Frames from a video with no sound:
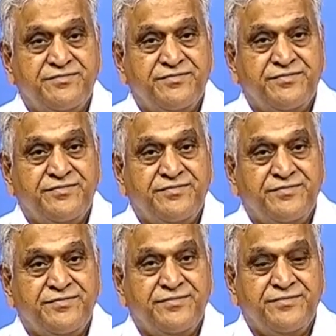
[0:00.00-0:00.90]

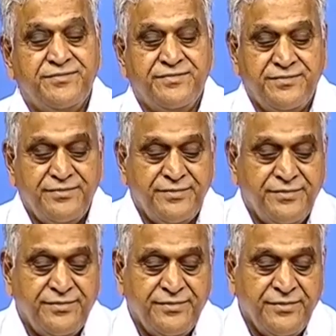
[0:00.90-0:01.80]

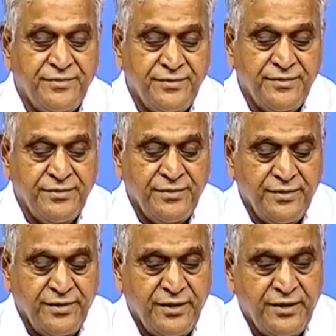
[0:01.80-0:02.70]

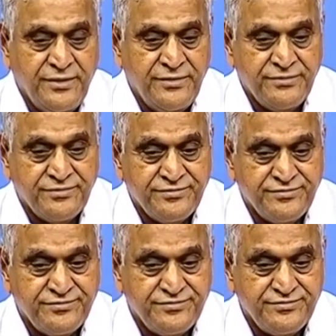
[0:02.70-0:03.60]

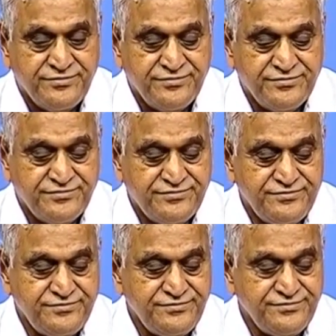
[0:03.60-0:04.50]

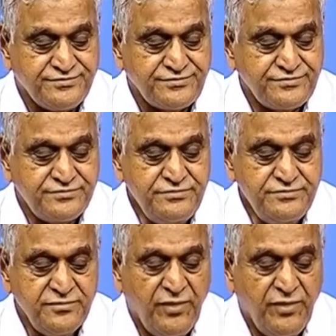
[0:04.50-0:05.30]
No one is speaking in this clip.